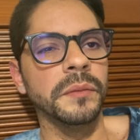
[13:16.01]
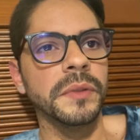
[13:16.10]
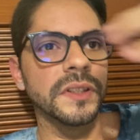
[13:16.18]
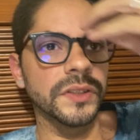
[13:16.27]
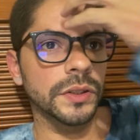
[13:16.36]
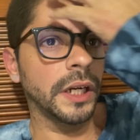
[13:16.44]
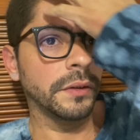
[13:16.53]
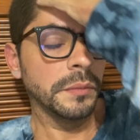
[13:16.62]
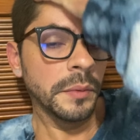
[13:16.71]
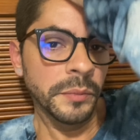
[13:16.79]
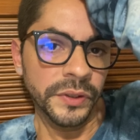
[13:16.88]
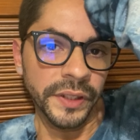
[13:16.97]
Because I
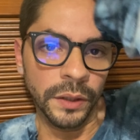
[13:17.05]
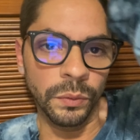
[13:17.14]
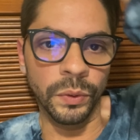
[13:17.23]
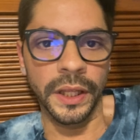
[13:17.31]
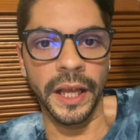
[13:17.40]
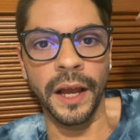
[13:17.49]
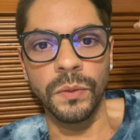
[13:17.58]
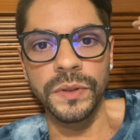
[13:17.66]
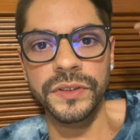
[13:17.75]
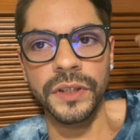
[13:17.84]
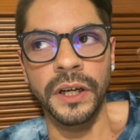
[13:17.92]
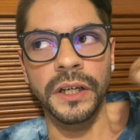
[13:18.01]
remember that while I
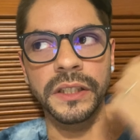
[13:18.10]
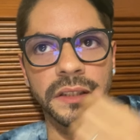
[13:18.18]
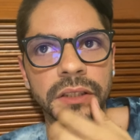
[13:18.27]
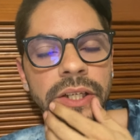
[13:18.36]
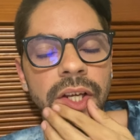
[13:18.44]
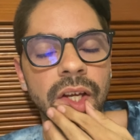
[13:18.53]
was on